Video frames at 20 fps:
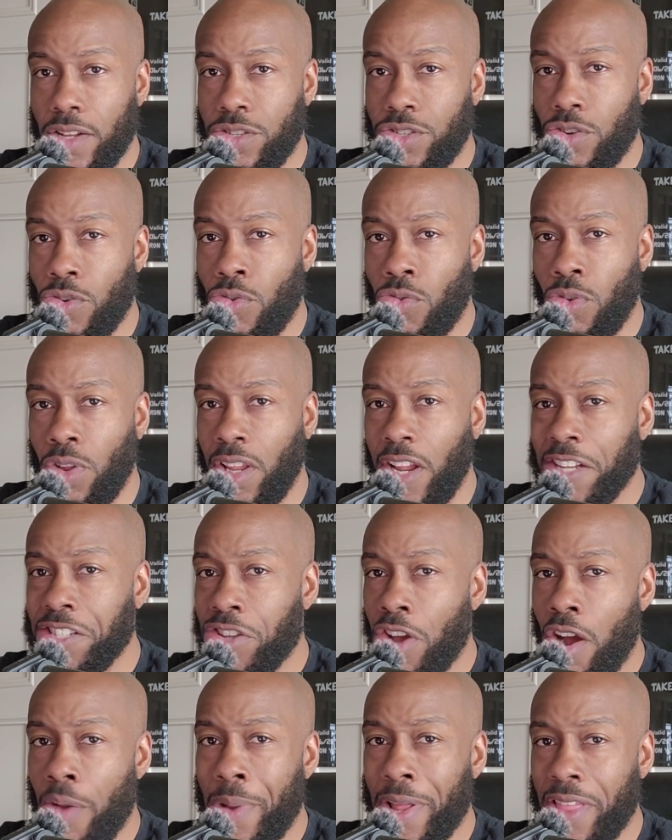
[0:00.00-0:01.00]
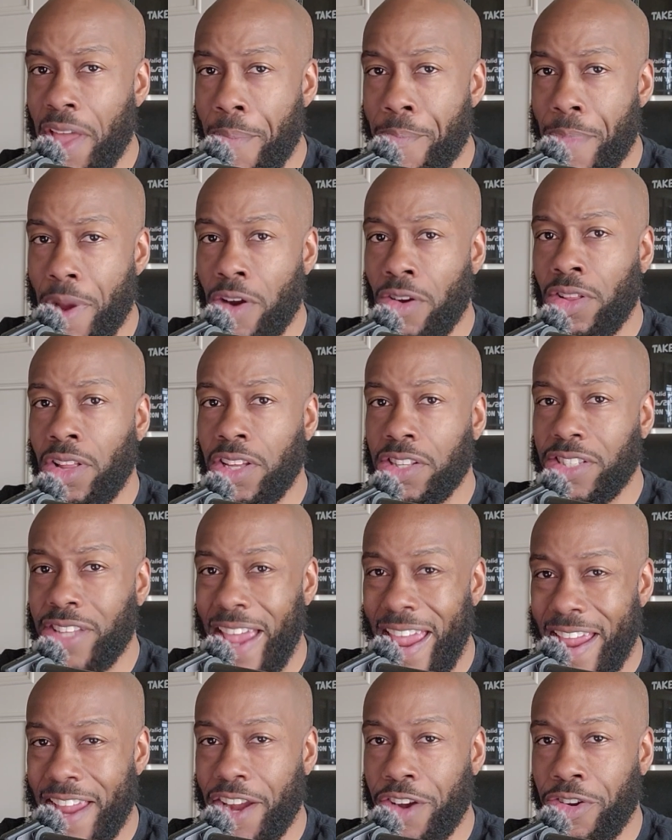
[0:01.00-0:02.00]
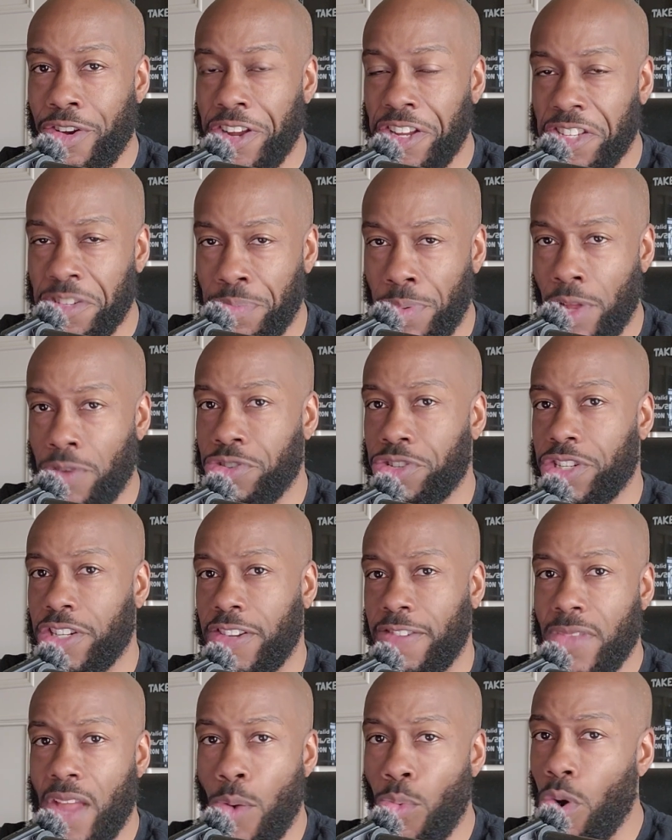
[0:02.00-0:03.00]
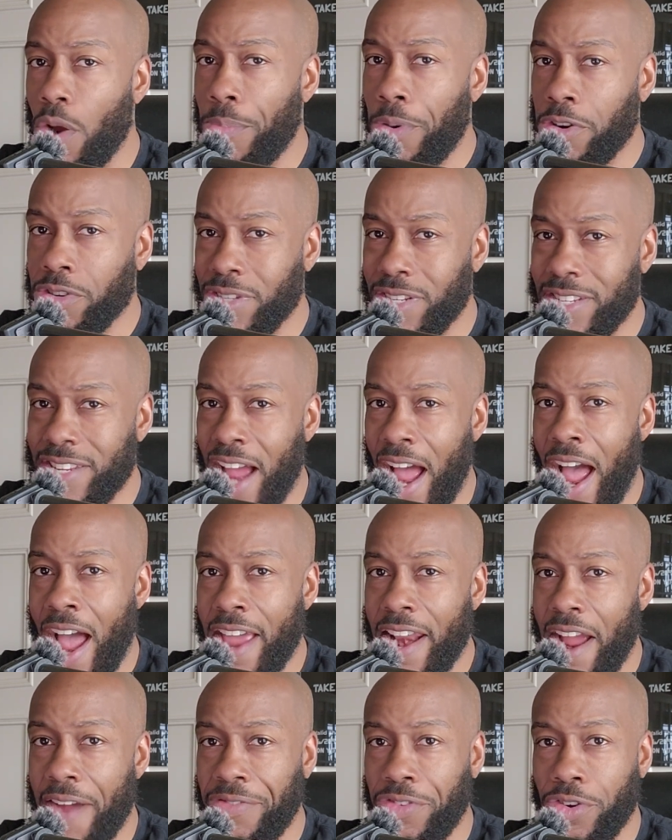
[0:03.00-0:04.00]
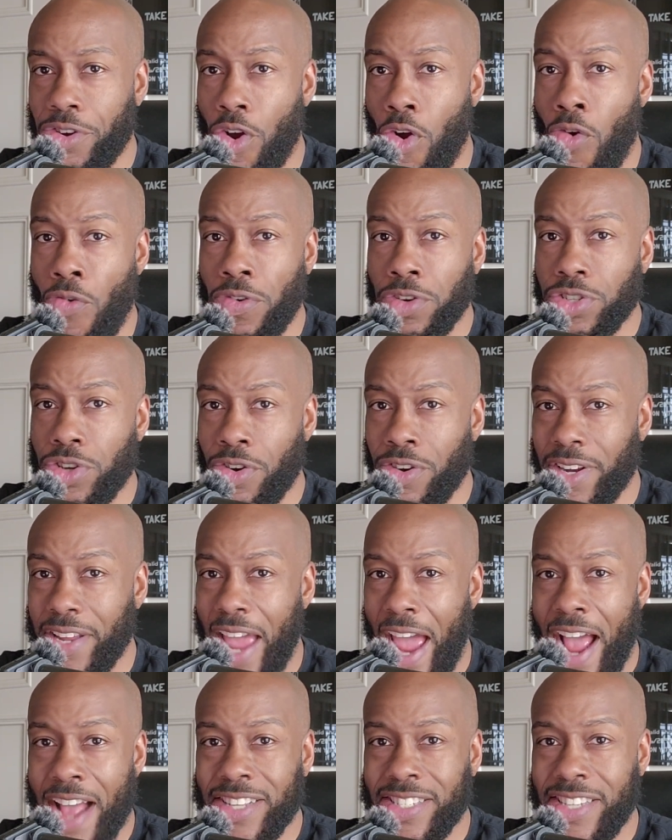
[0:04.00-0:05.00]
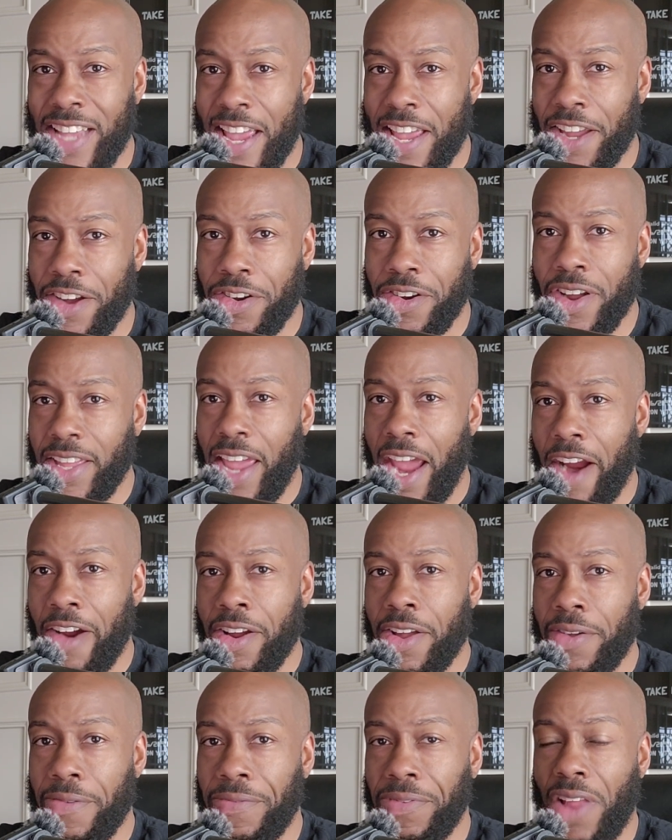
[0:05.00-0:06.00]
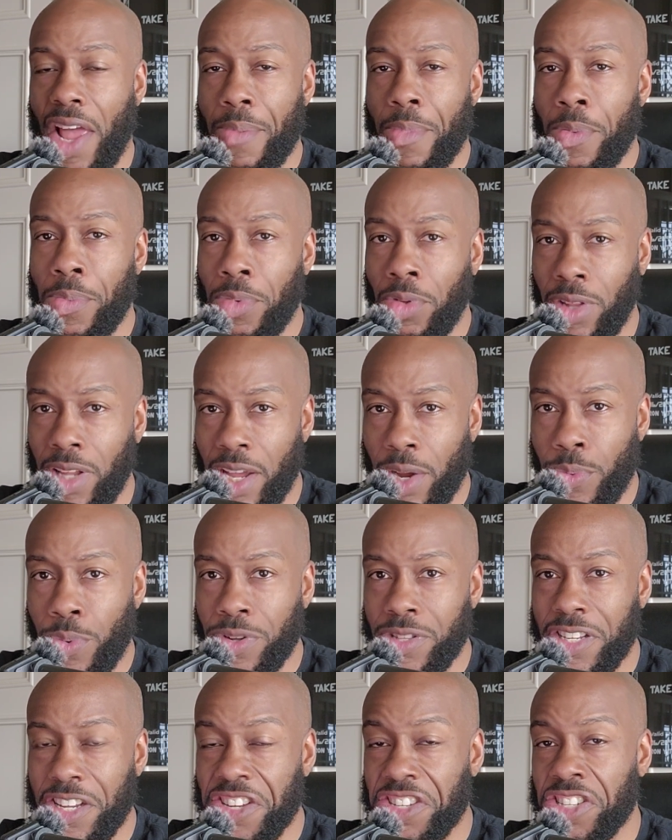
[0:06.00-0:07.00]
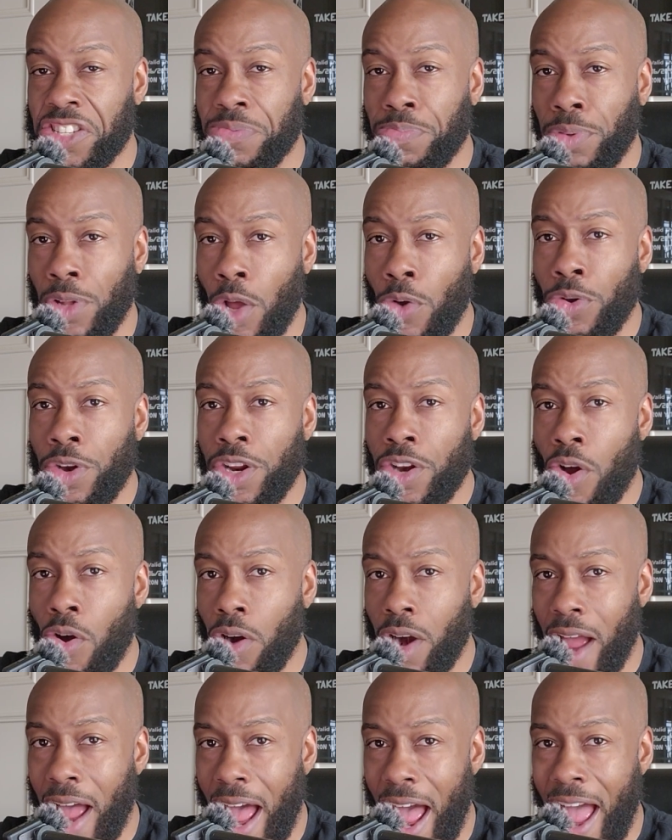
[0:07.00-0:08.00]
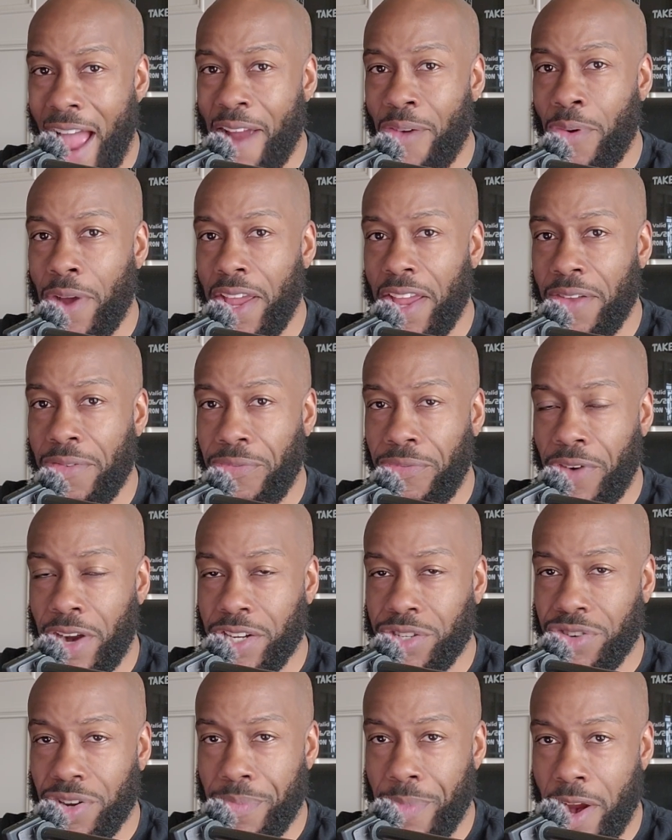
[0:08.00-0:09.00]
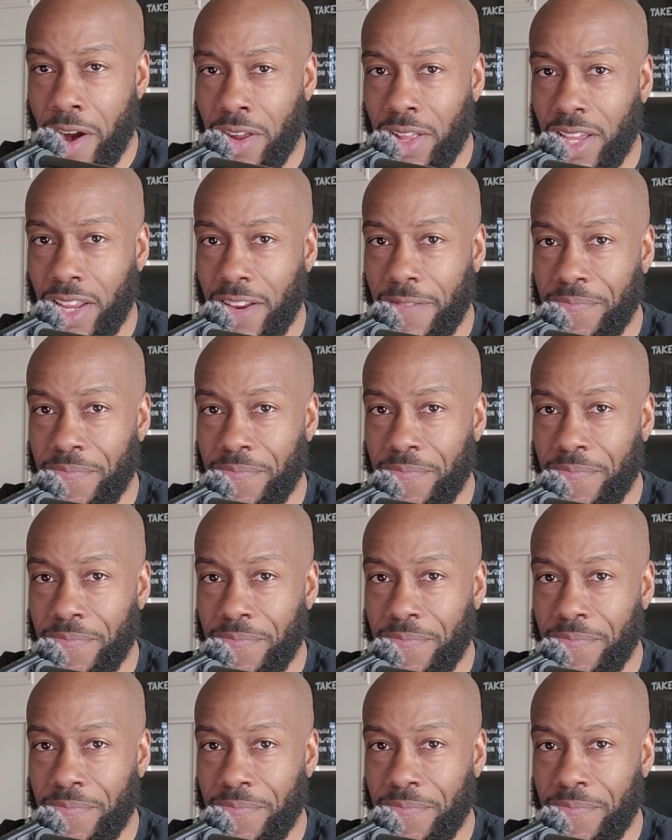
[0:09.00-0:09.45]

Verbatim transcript: So let's talk about that Maryland tanker explosion. Now, one person died after an overturned gas tanker carrying flammable liquids exploded on a highway in Frederick, Maryland.